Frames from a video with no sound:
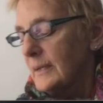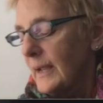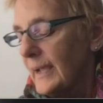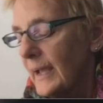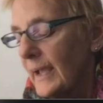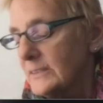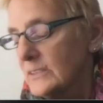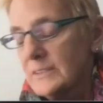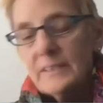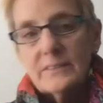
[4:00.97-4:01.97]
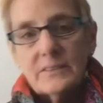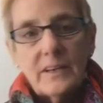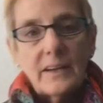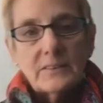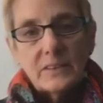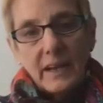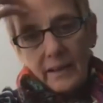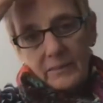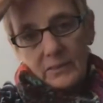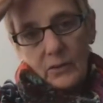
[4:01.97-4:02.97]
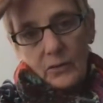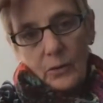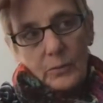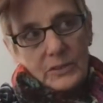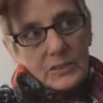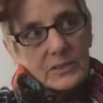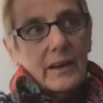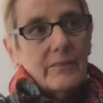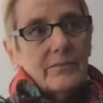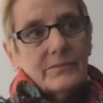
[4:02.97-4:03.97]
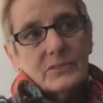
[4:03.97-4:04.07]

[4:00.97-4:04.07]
and HST doesn't actually have a logo. We just have